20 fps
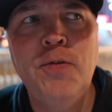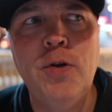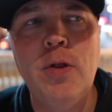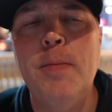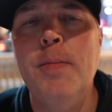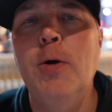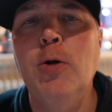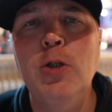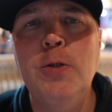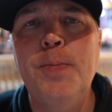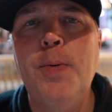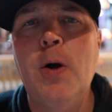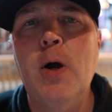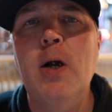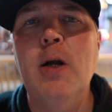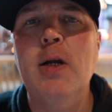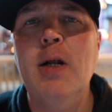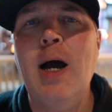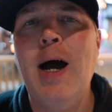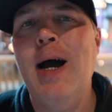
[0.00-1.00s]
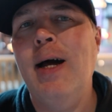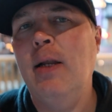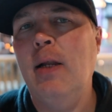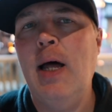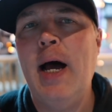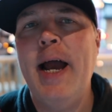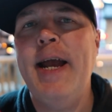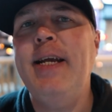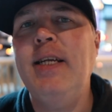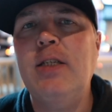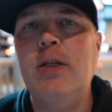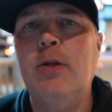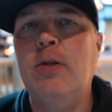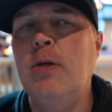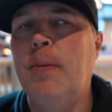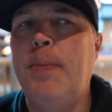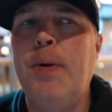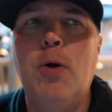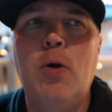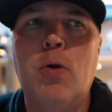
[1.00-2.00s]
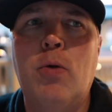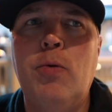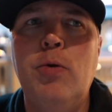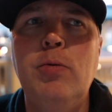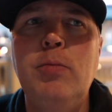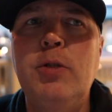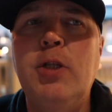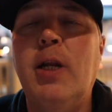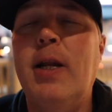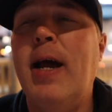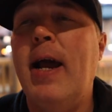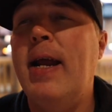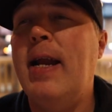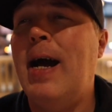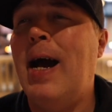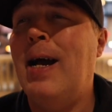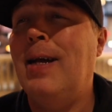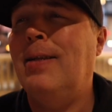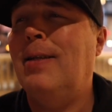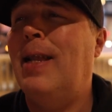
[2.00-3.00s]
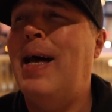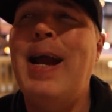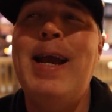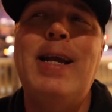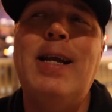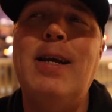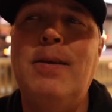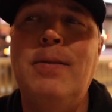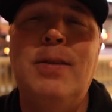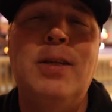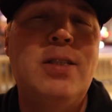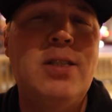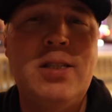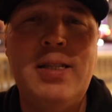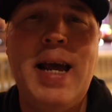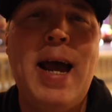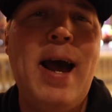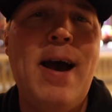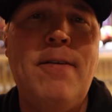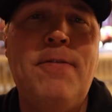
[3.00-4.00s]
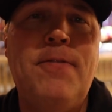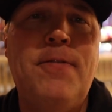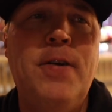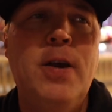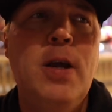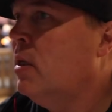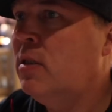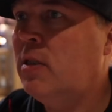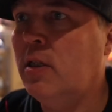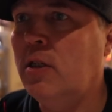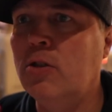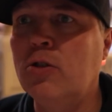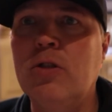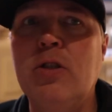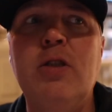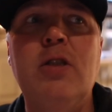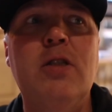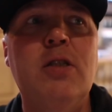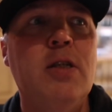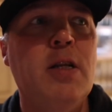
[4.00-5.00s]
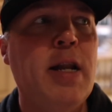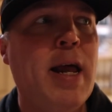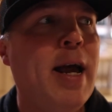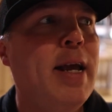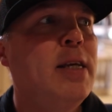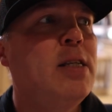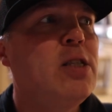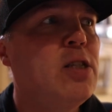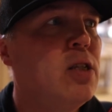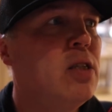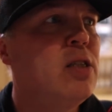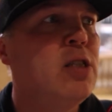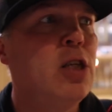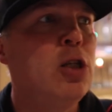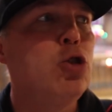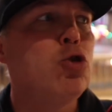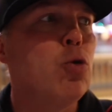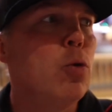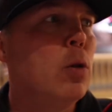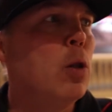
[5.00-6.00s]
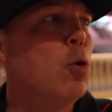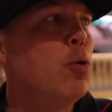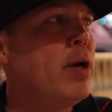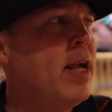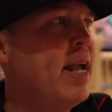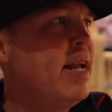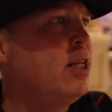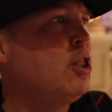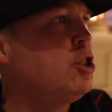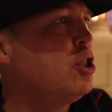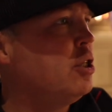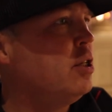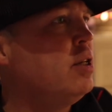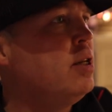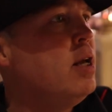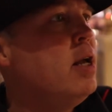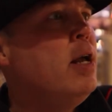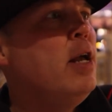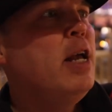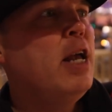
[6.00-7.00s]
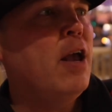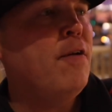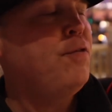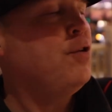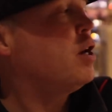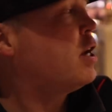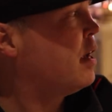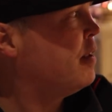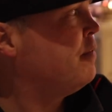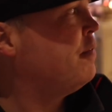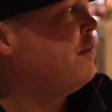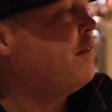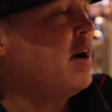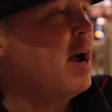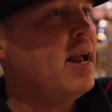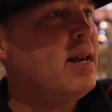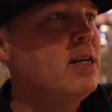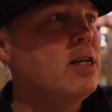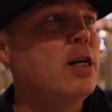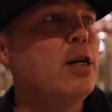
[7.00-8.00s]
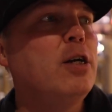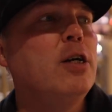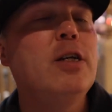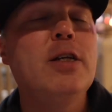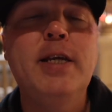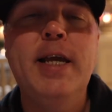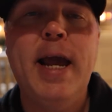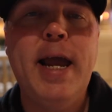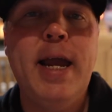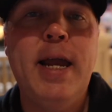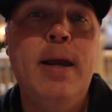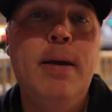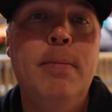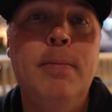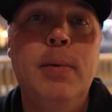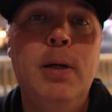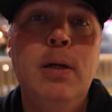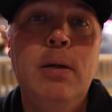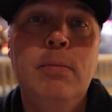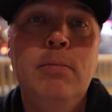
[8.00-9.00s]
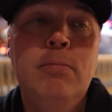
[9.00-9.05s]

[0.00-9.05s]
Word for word: For the most part, I liked the poker room tonight. I like the staff. Caesars is a nice central location. If you can find a good game,